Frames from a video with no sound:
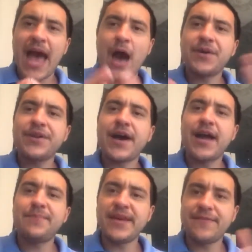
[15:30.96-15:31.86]
How can
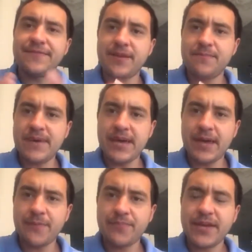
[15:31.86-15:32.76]
God benefit me?
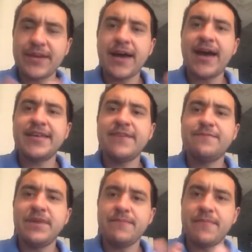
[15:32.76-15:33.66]
Can God give
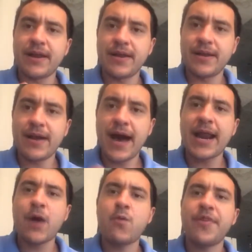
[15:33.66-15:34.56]
me money?
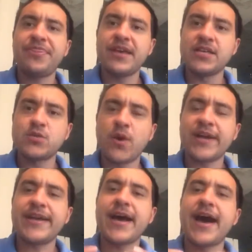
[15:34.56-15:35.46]
God, I want this. What
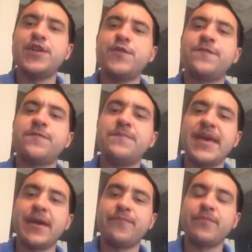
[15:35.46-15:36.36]
can God do for
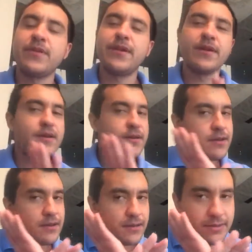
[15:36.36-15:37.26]
me?
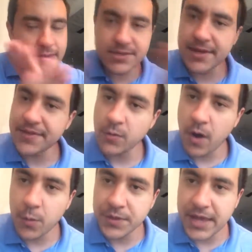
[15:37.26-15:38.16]
There's nothing
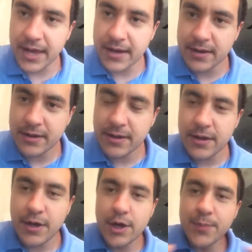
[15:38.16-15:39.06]
wrong with that.
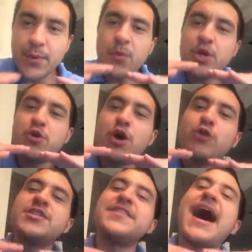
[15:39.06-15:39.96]
But when you
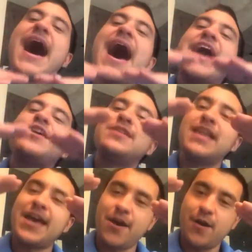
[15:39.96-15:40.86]
go to the higher
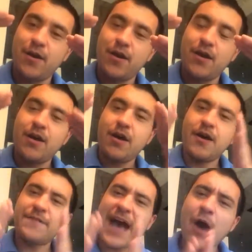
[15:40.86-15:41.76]
layer,
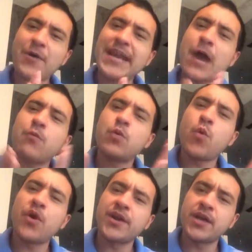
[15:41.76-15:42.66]
how can I
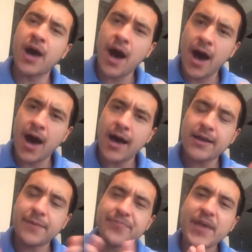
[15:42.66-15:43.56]
reward God?
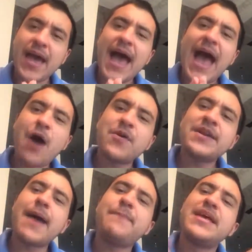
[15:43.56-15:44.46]
How
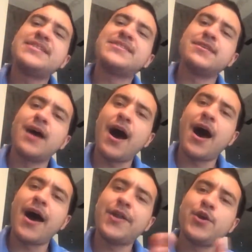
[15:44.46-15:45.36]
can I bless God?